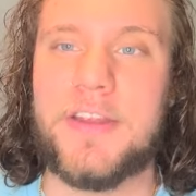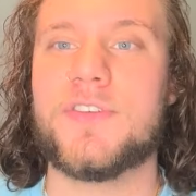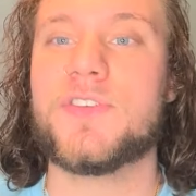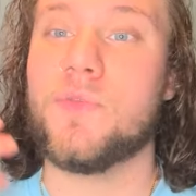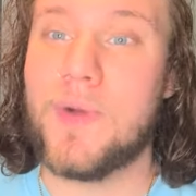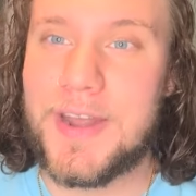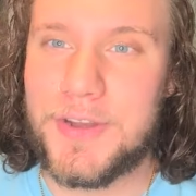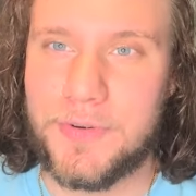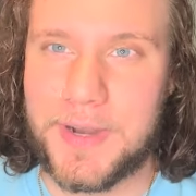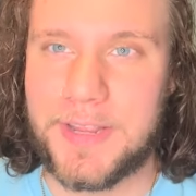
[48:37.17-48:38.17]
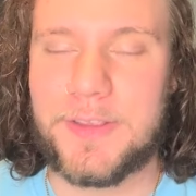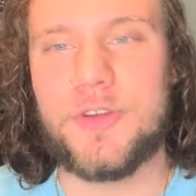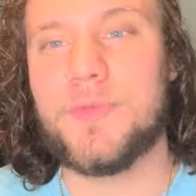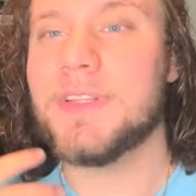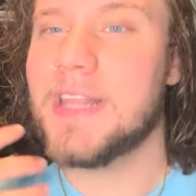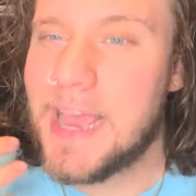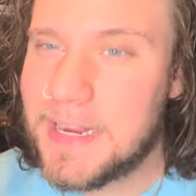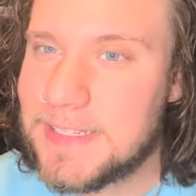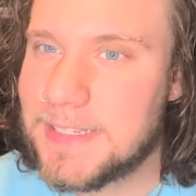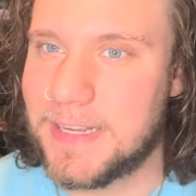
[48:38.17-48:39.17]
You're surrendering, you're
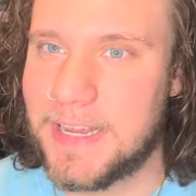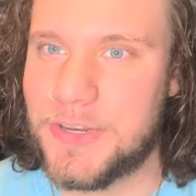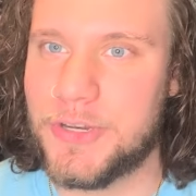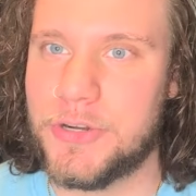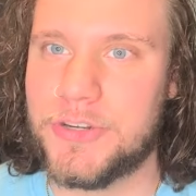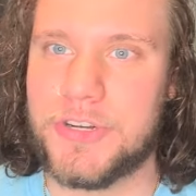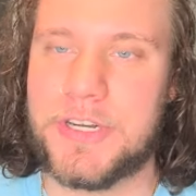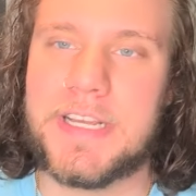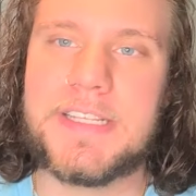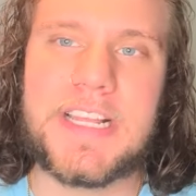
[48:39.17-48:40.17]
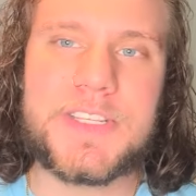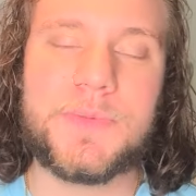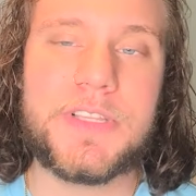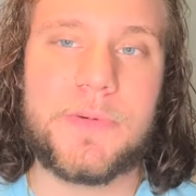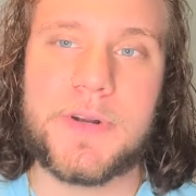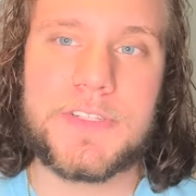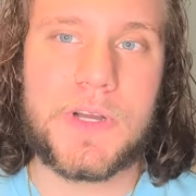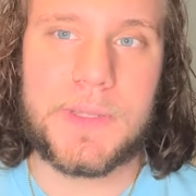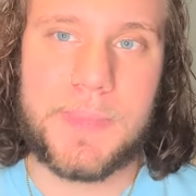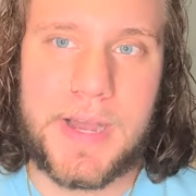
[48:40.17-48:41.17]
relaxing into your journey, because that's really what it's
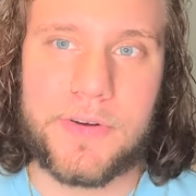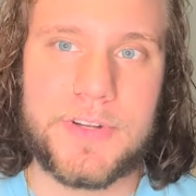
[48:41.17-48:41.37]
all about.